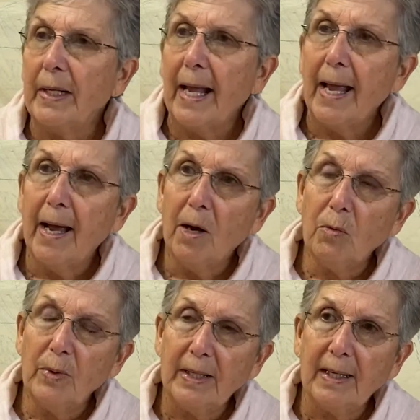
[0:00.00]
how
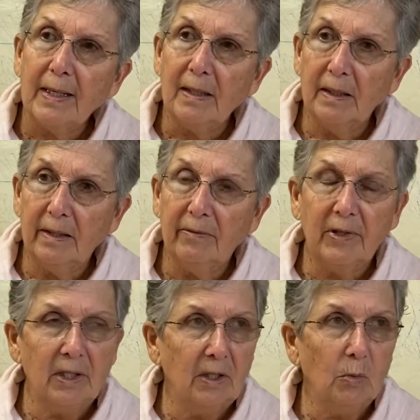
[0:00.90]
we can live
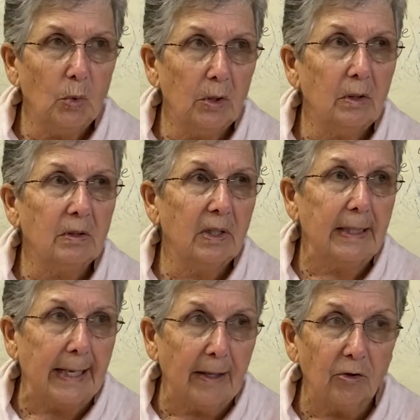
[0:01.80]
in a world
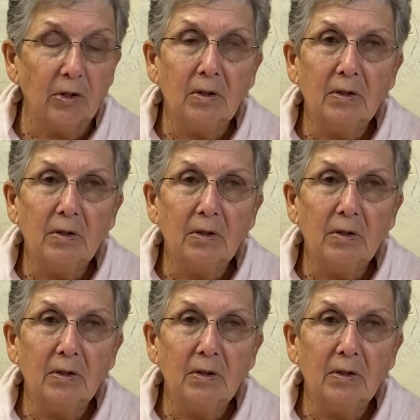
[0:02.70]
together